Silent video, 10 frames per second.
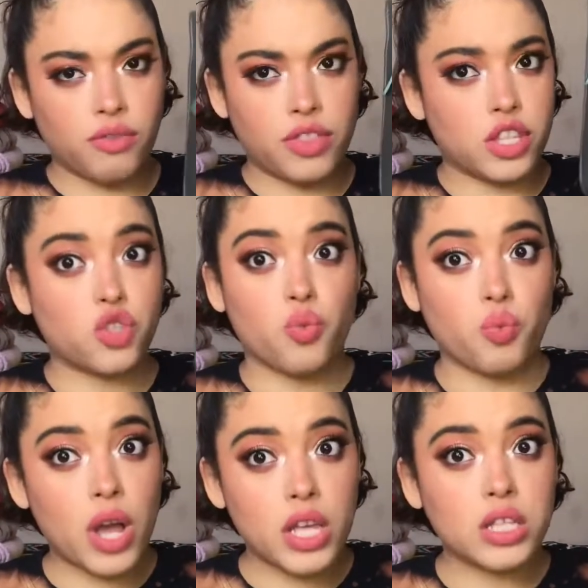this
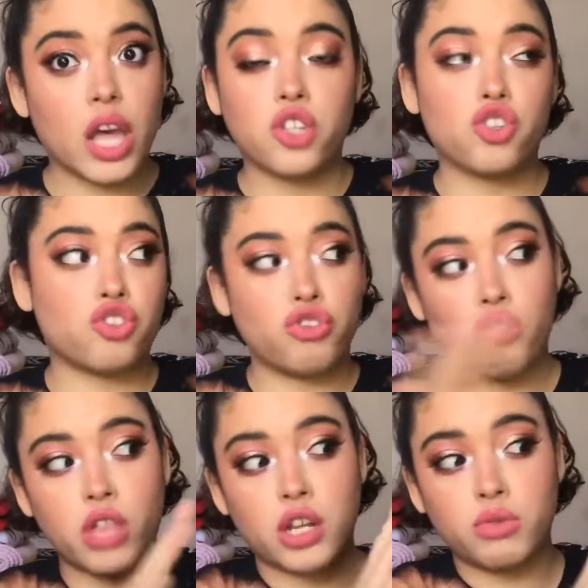was. I just know that it was